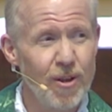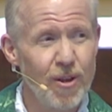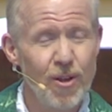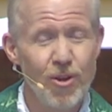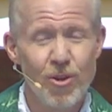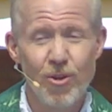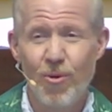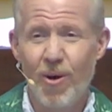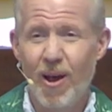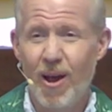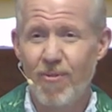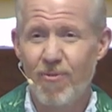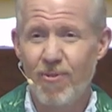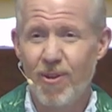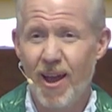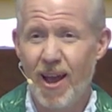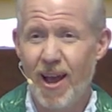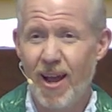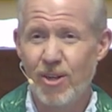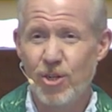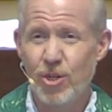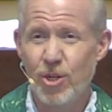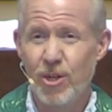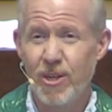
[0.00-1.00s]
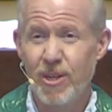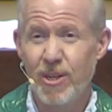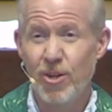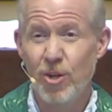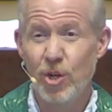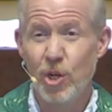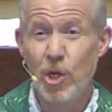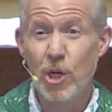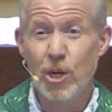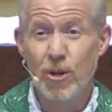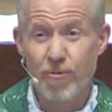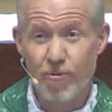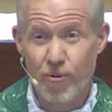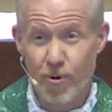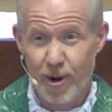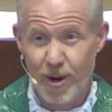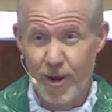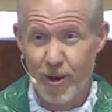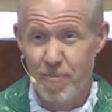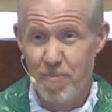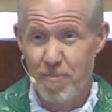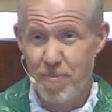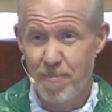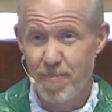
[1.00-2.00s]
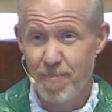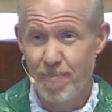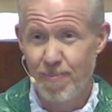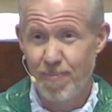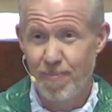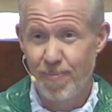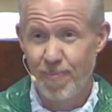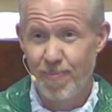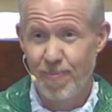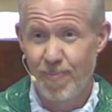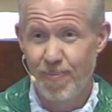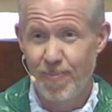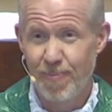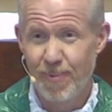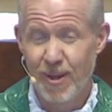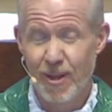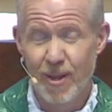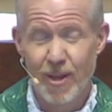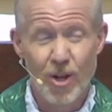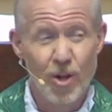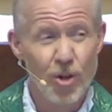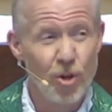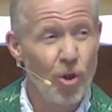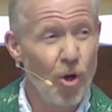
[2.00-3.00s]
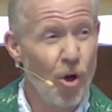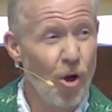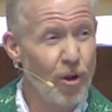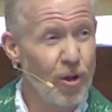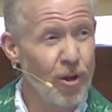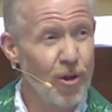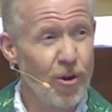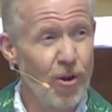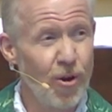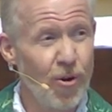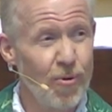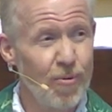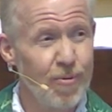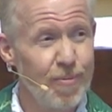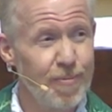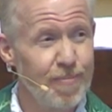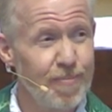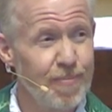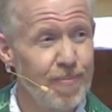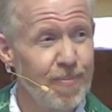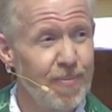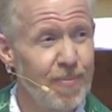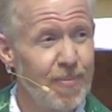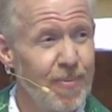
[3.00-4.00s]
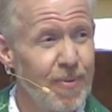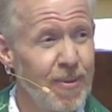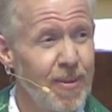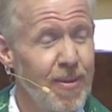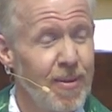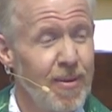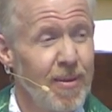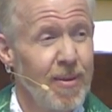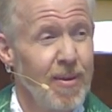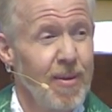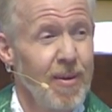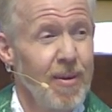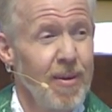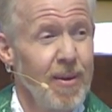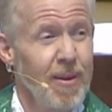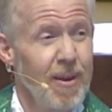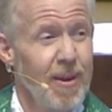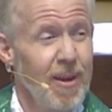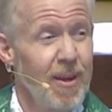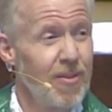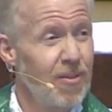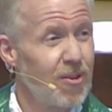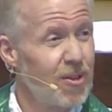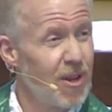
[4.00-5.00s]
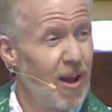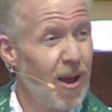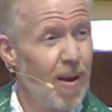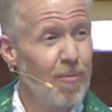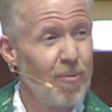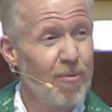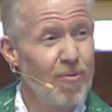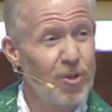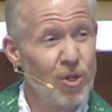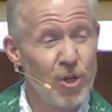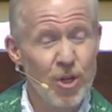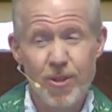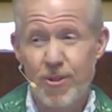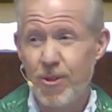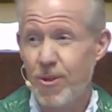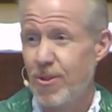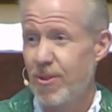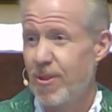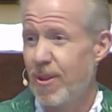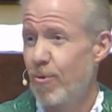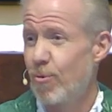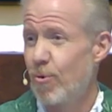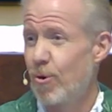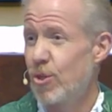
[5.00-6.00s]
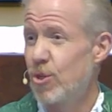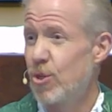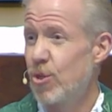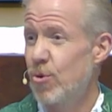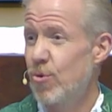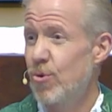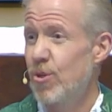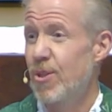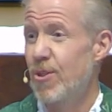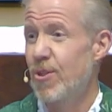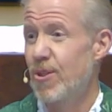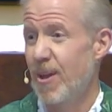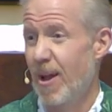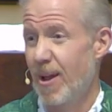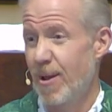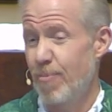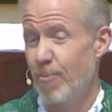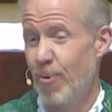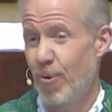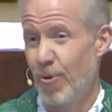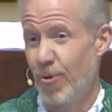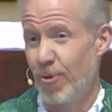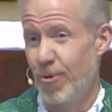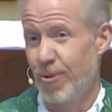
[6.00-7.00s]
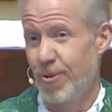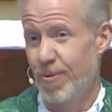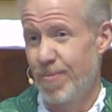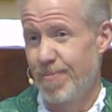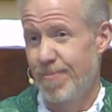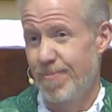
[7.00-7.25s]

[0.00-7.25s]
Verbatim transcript: you have to actually look for him. Long ago, in the time of Jesus, there were two disciples